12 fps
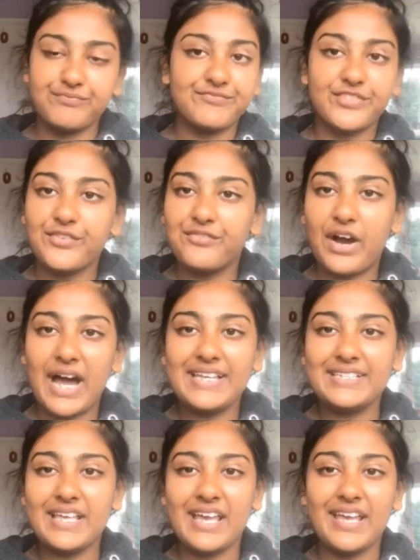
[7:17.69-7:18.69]

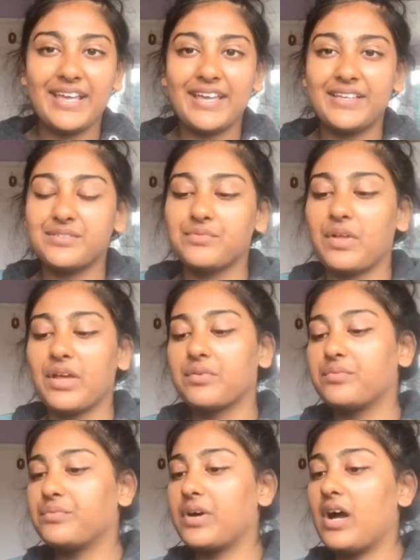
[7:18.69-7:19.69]
revising is like
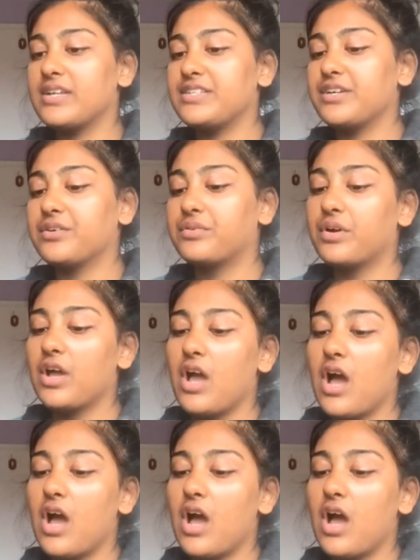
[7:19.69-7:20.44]
ideal.